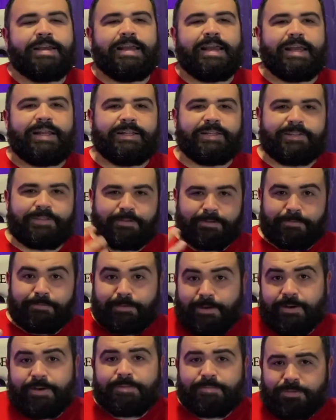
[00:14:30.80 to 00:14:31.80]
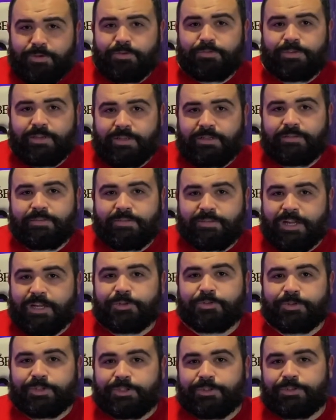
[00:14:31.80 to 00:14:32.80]
And it's a very
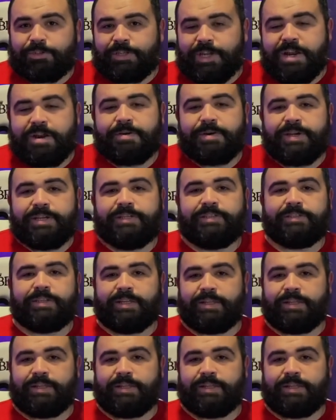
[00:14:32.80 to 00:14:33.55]
music-centric series,